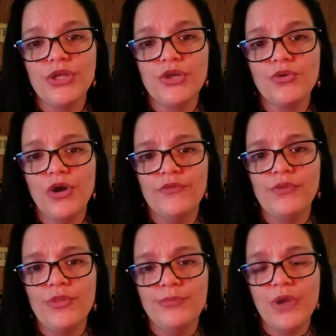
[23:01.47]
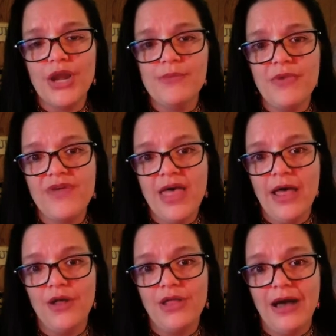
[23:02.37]
crawl from the bottom of
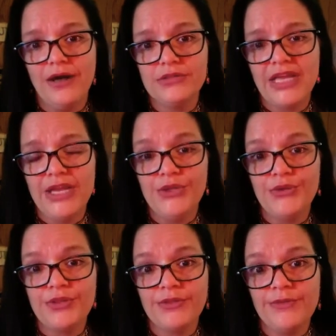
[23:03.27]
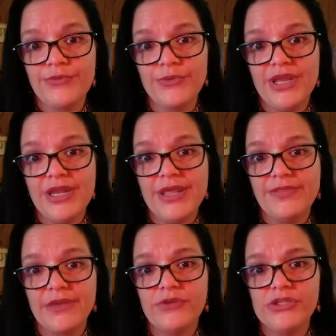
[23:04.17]
hell out, and you can live through
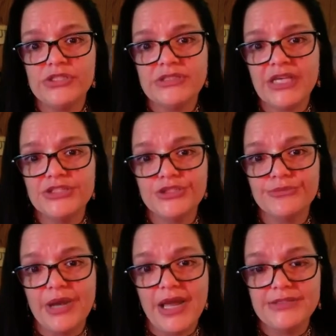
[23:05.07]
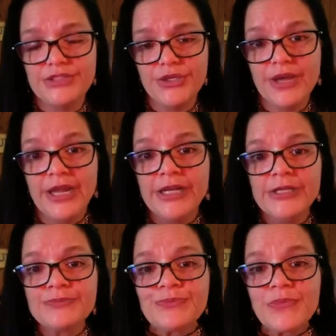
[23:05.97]
anything if you just set your mind to it
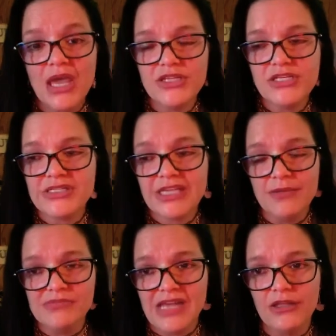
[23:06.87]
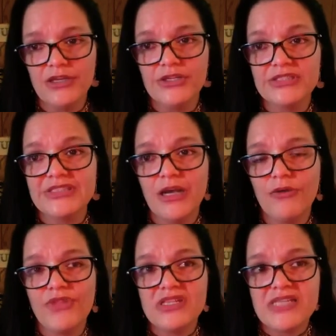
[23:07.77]
and just keep telling
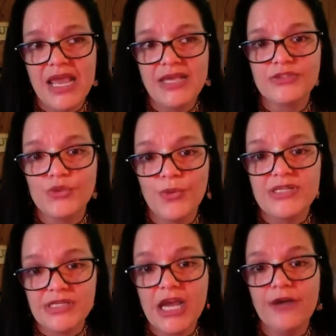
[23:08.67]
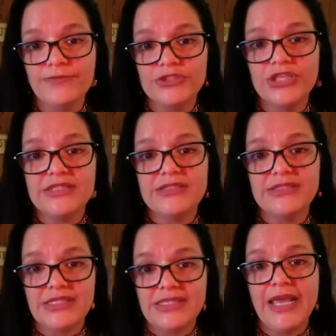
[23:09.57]
yourself the day is going to come for justice.
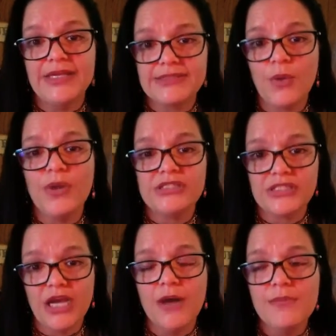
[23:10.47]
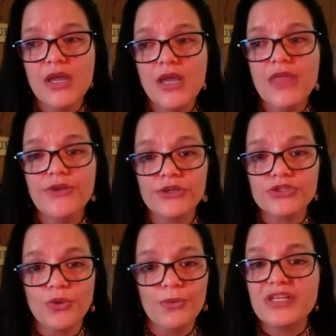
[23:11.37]
The day is going to come. There's
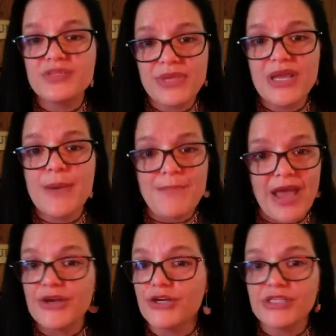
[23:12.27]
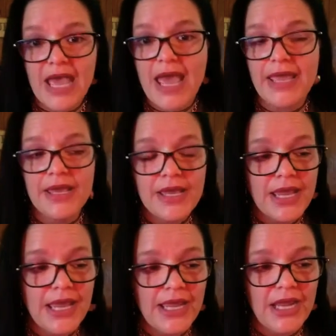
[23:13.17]
going to be a better day.
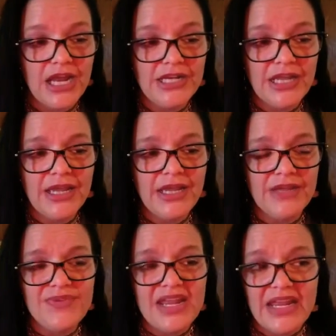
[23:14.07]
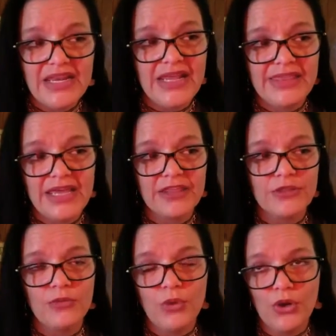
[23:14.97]
And if anything in
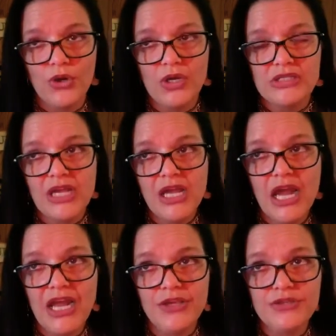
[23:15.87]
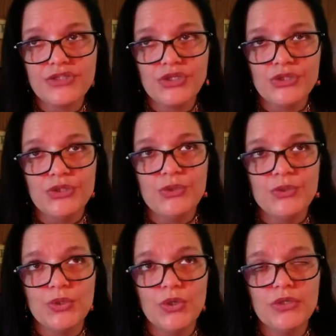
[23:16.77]
the world, I used to
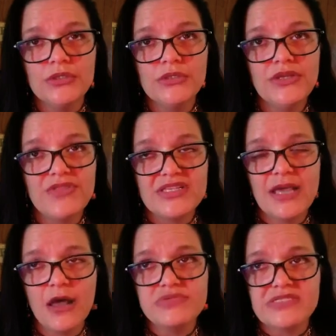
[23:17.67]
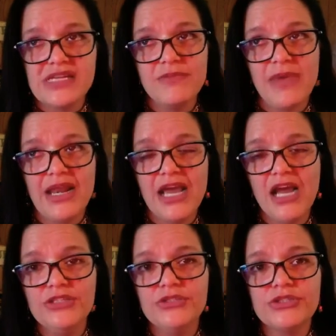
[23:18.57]
Google, if this helps anybody, I
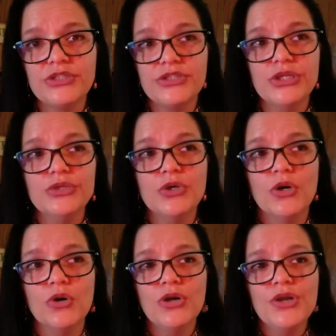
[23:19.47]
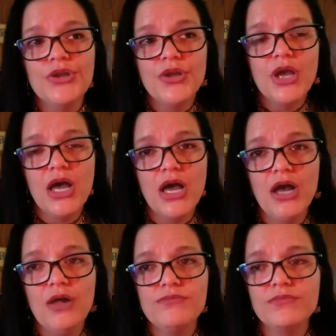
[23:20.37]
used to Google
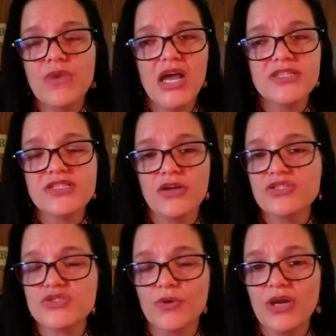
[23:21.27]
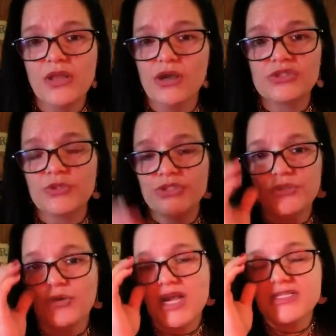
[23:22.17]
a certain story. Long story
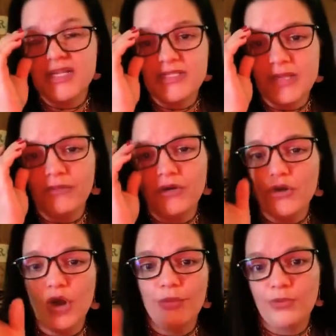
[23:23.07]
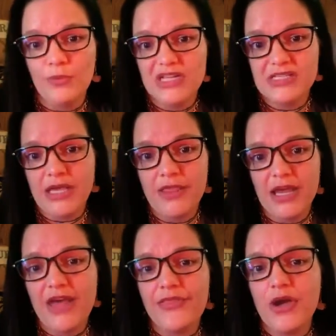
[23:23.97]
short, I seen something on Oprah one day
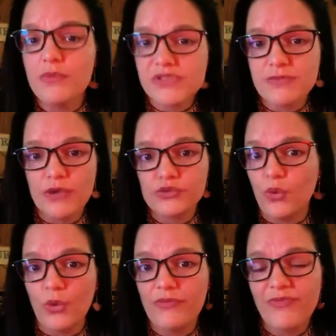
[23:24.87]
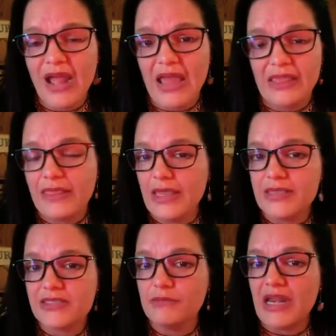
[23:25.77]
that I thought was the most horrifying
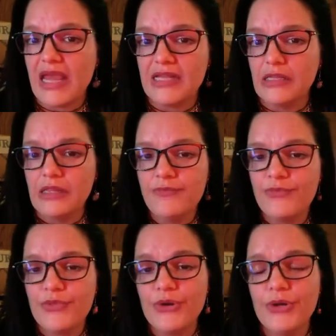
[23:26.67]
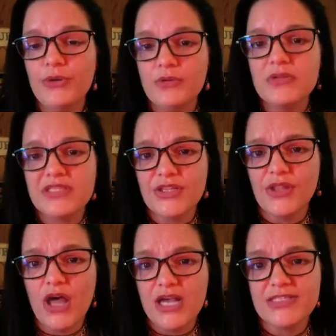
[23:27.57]
thing somebody had to live through, and it was the
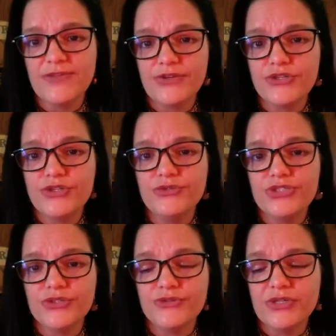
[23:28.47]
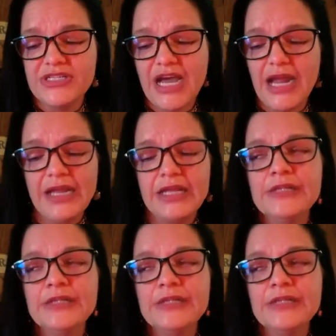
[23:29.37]
loss of their 2 children dying.